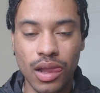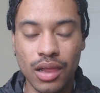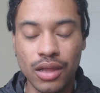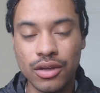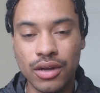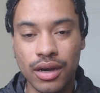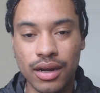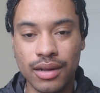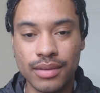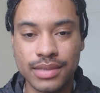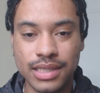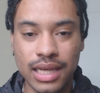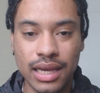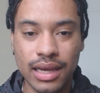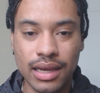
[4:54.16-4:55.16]
You know what I'm
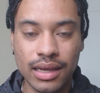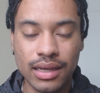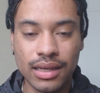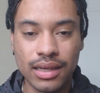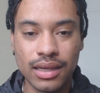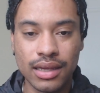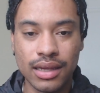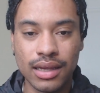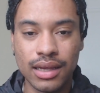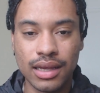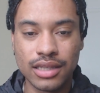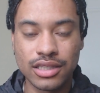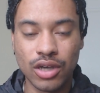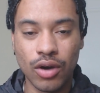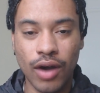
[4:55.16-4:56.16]
saying?
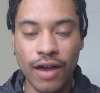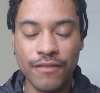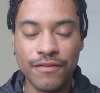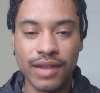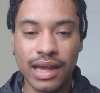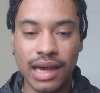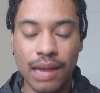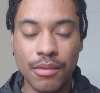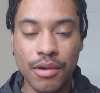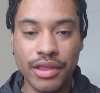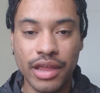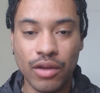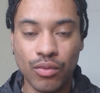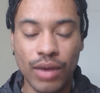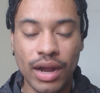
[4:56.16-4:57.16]
So I feel like I'm on
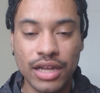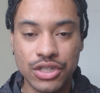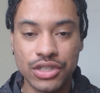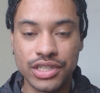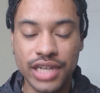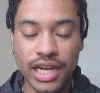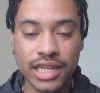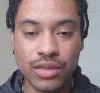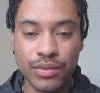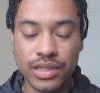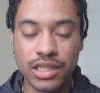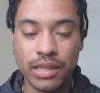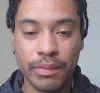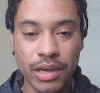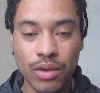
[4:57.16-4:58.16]
that right trajectory
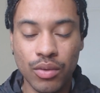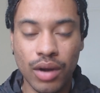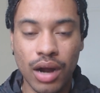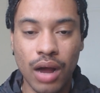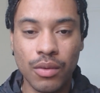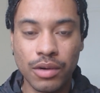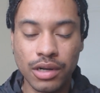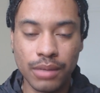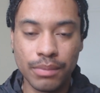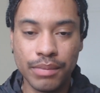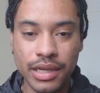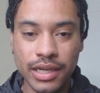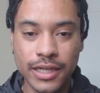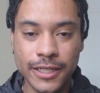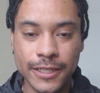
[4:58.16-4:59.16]
to be where I want to
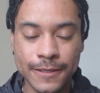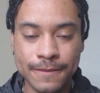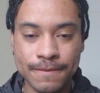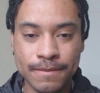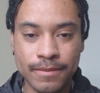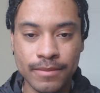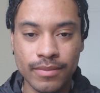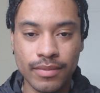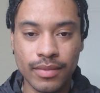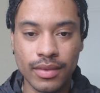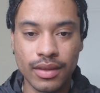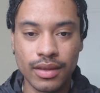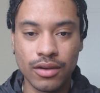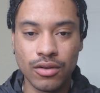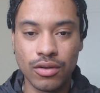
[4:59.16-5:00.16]
be
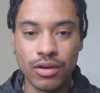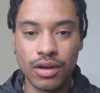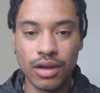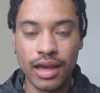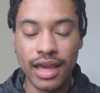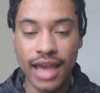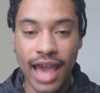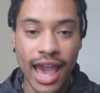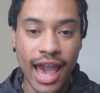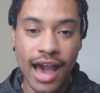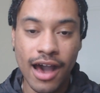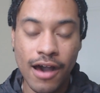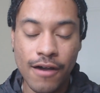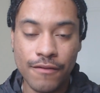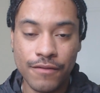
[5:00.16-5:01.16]
and
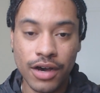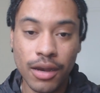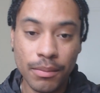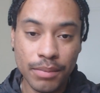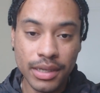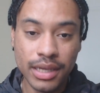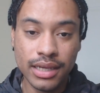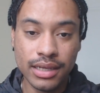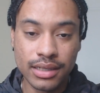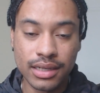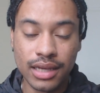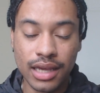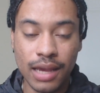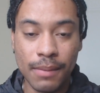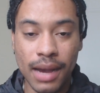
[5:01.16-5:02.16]
have a B
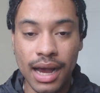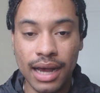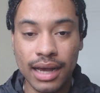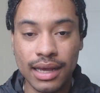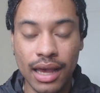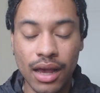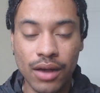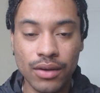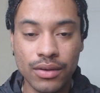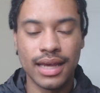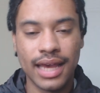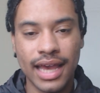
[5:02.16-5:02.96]
in my account.